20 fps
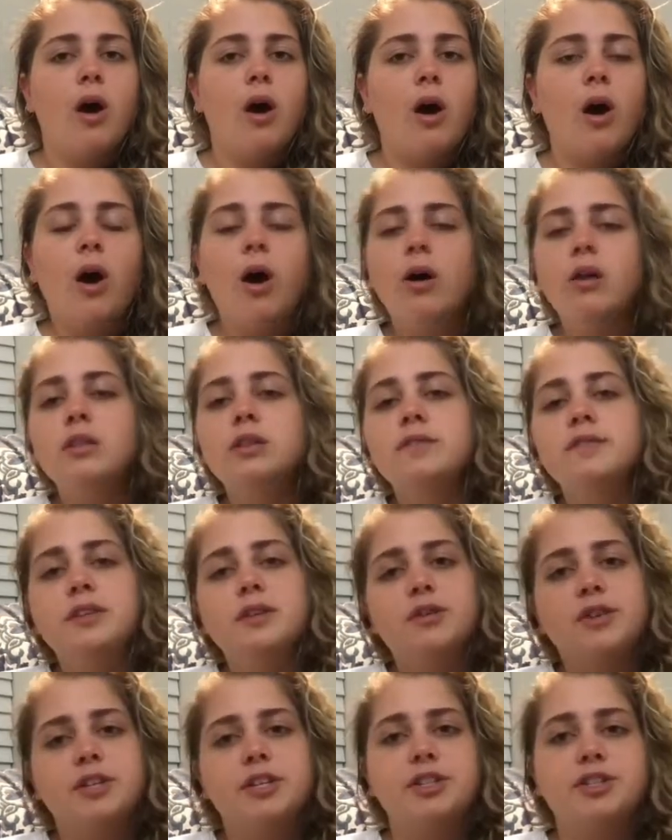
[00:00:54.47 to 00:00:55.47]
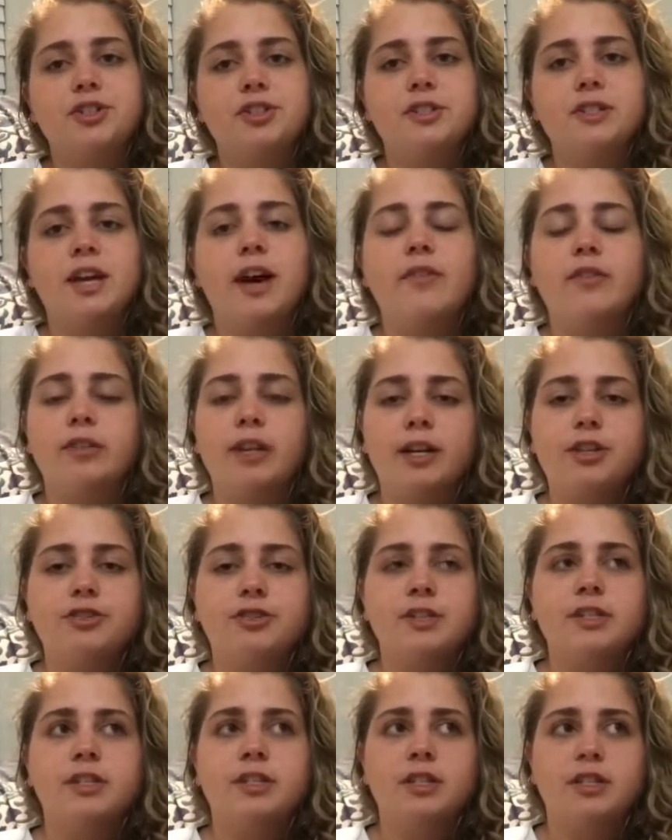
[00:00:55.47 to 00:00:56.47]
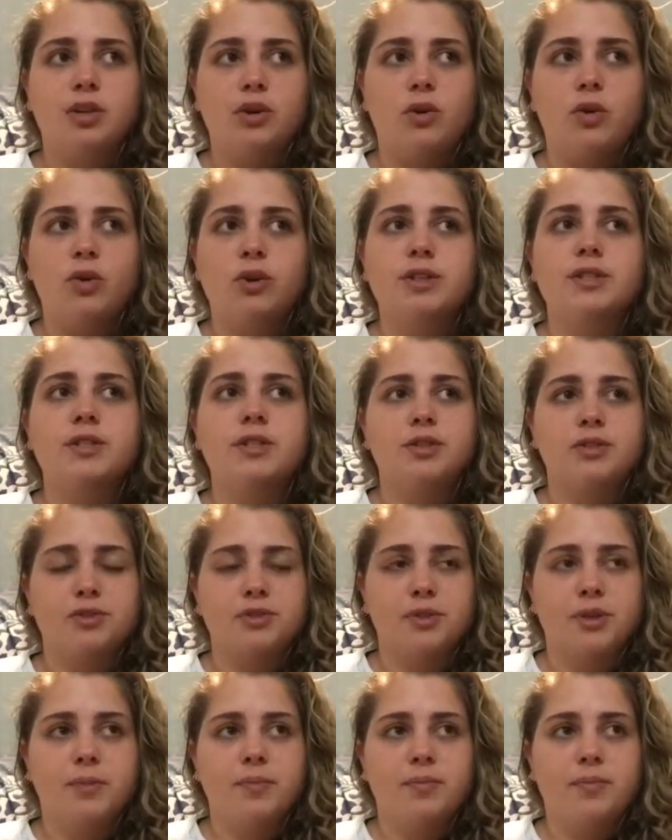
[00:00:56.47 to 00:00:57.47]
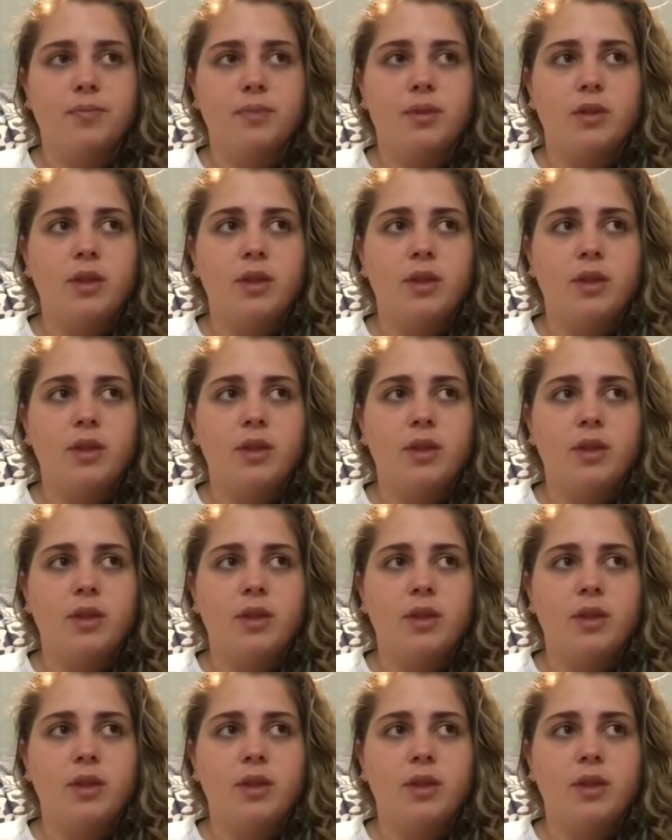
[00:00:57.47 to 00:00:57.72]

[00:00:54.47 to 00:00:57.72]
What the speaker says: All living creatures have electricity that courses through them.